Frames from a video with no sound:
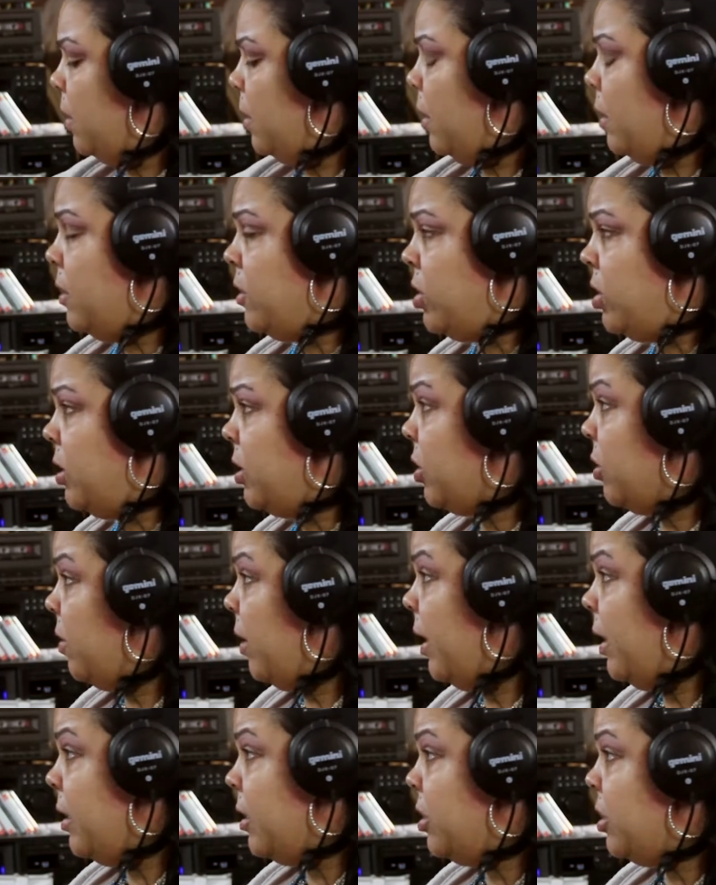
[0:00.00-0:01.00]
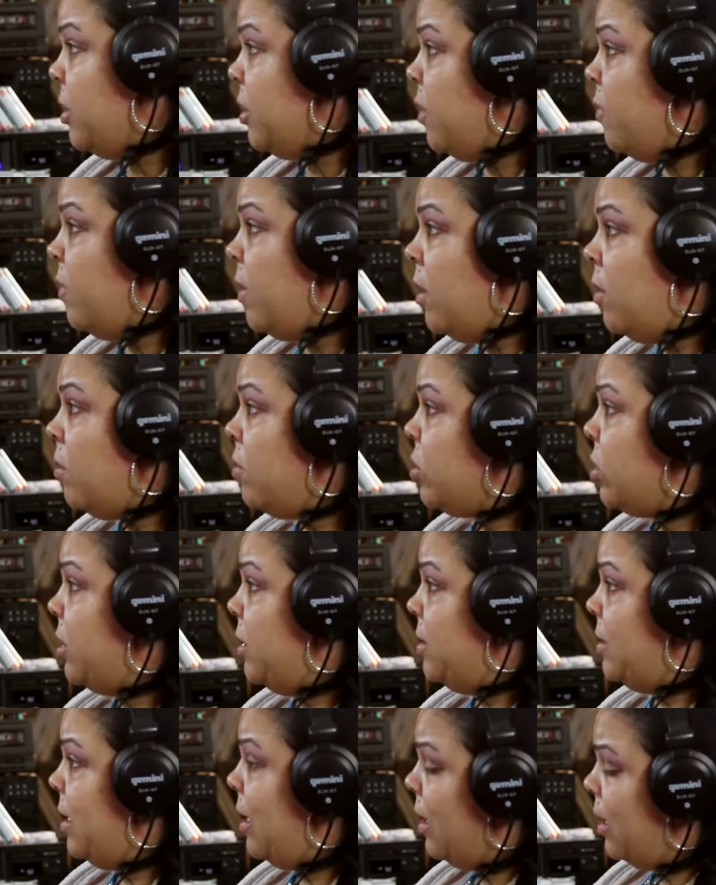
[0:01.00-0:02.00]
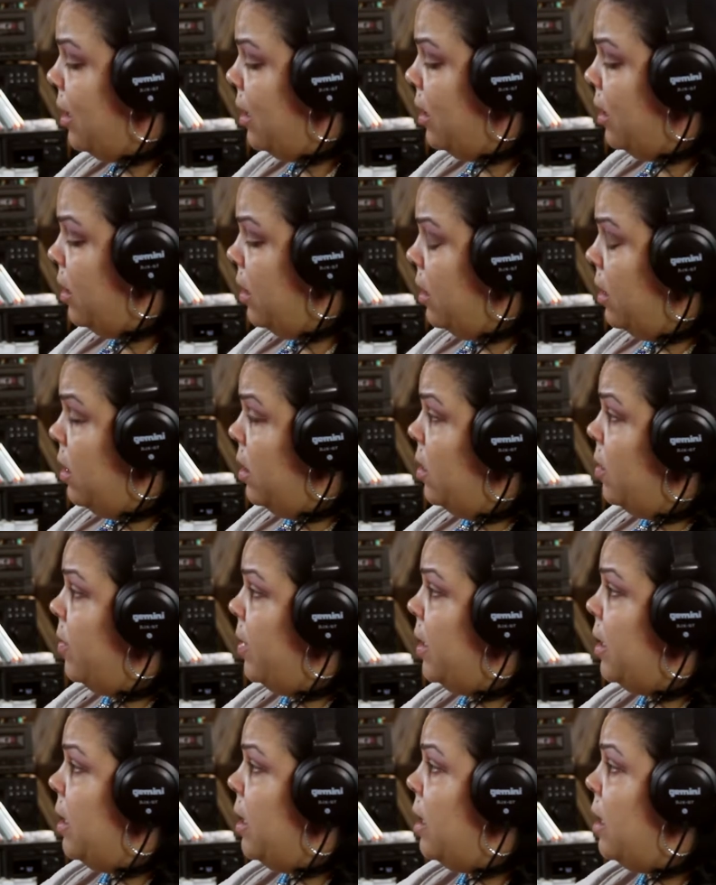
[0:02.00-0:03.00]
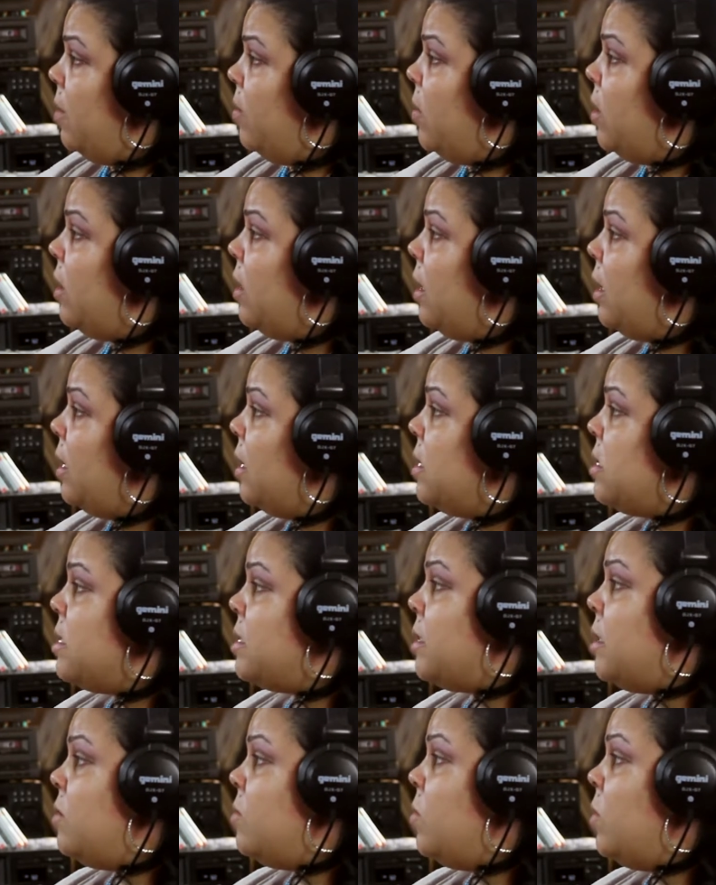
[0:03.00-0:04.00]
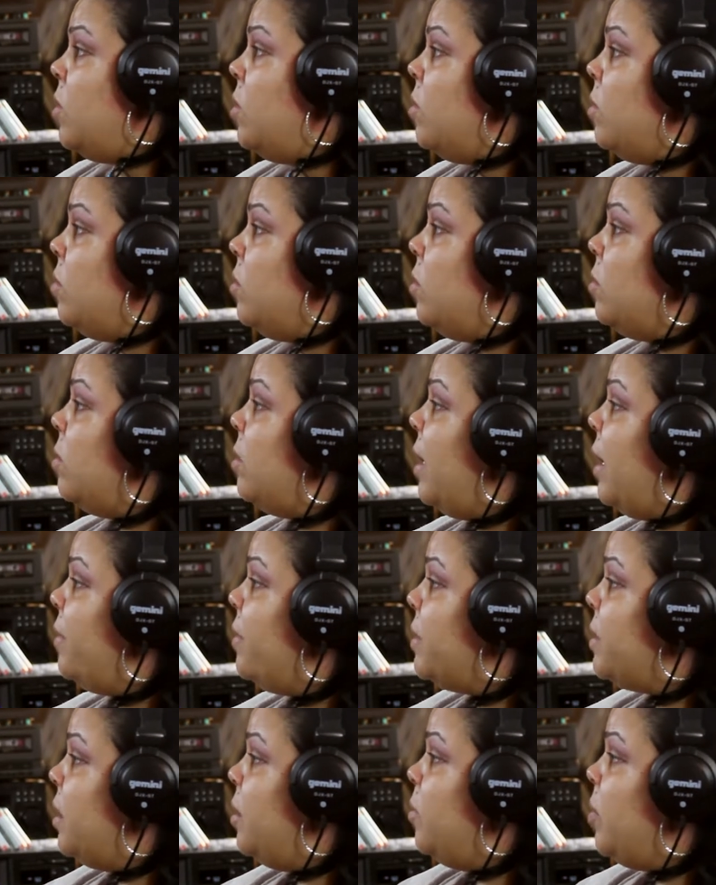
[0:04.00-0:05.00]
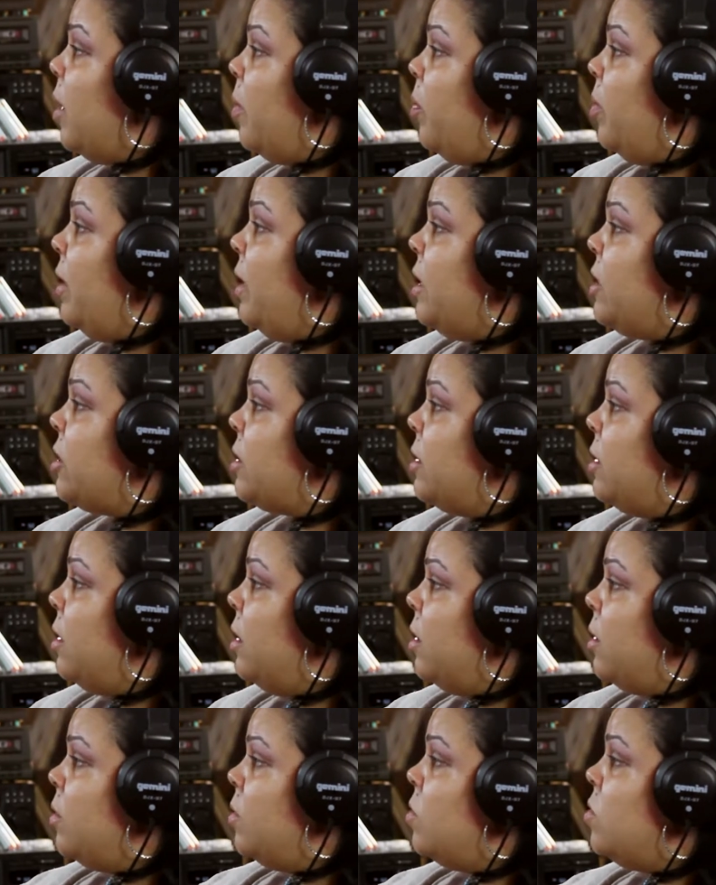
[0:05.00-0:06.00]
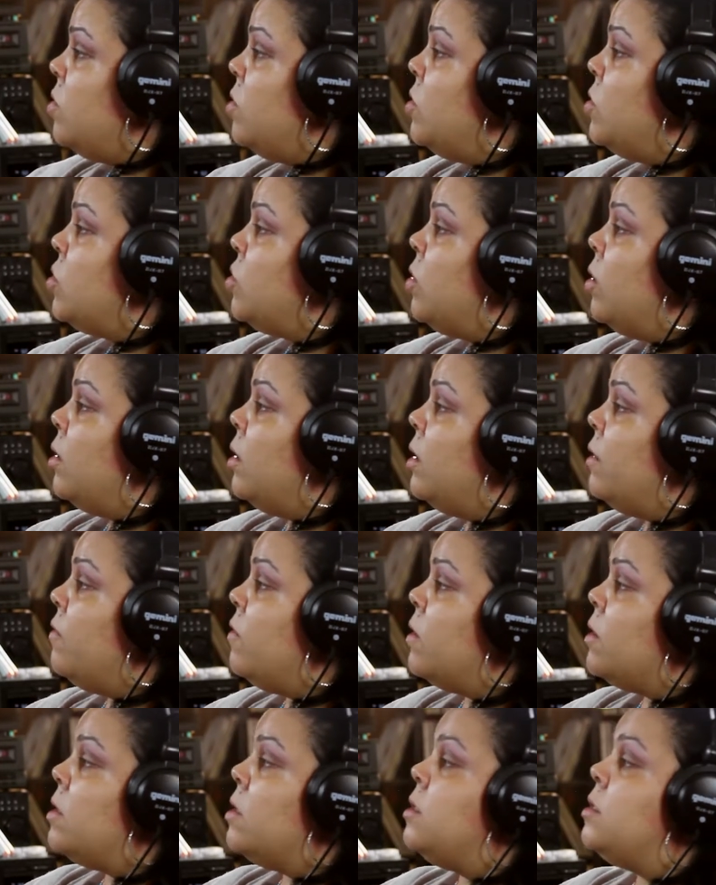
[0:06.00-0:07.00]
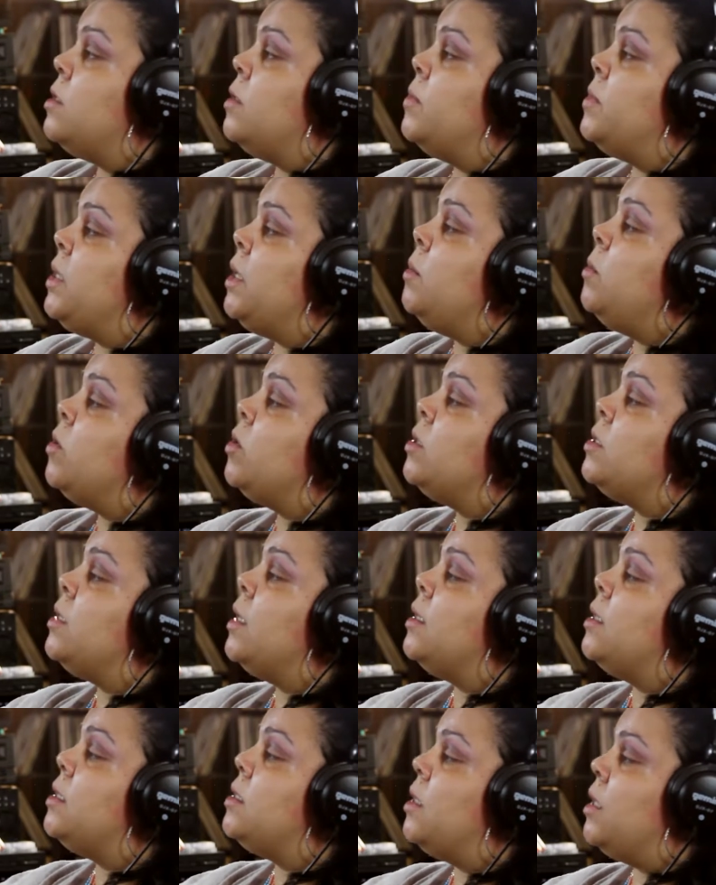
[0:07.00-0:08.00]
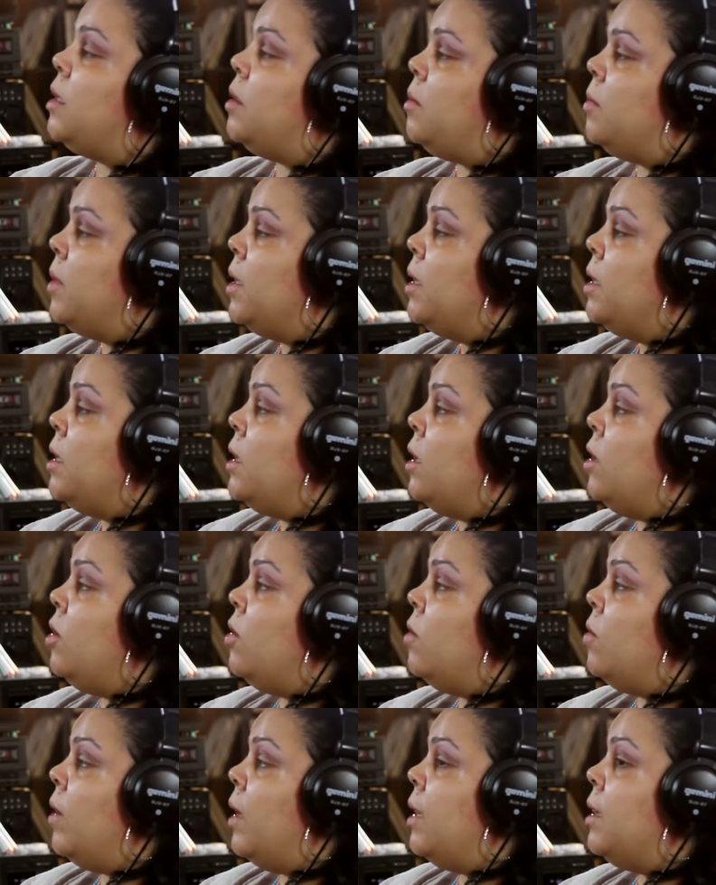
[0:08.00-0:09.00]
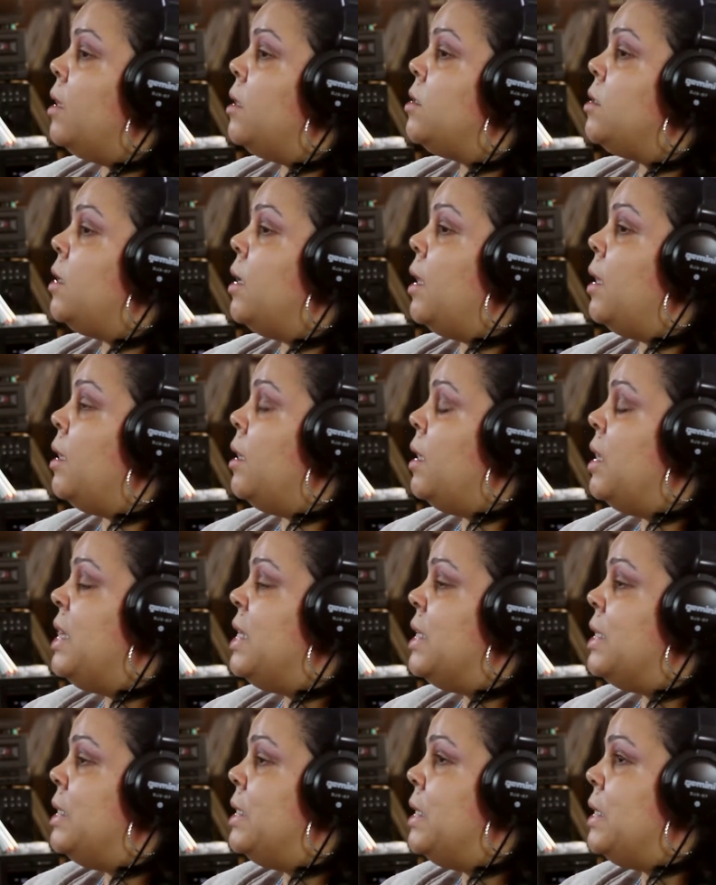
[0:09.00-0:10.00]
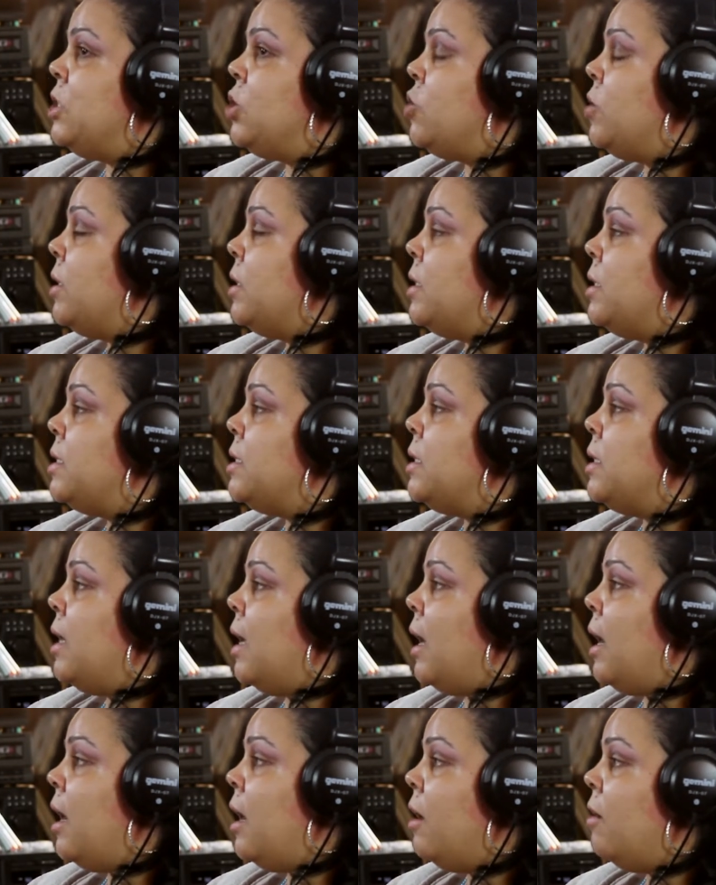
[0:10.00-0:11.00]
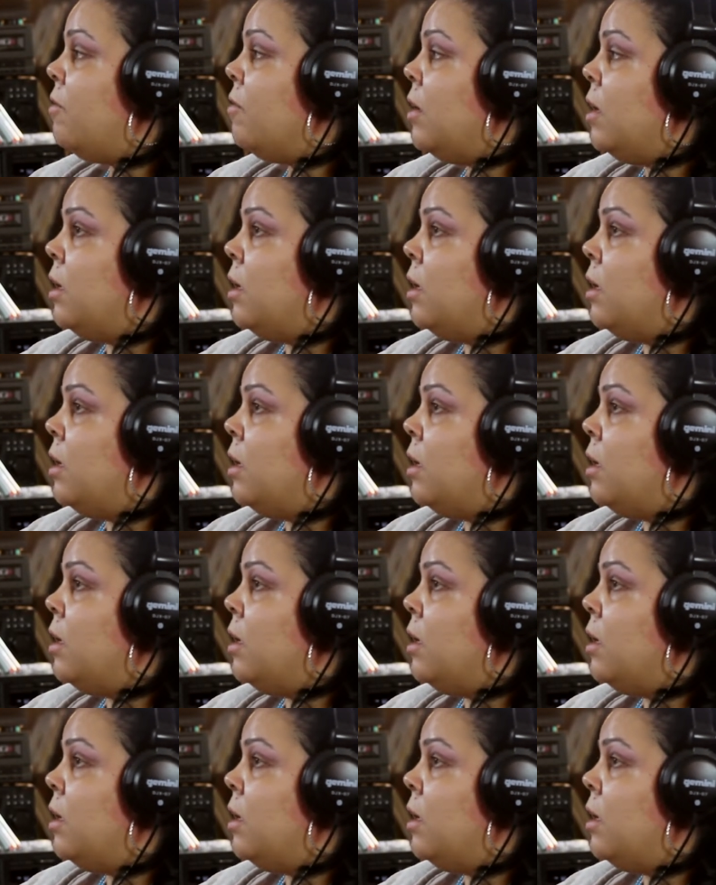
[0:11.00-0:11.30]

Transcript: And she's crying because she's giving it all she's got. And then I'm looking, and it says, well, you don't have the same population. Who you started with in September, it's not the same, and the district doesn't have,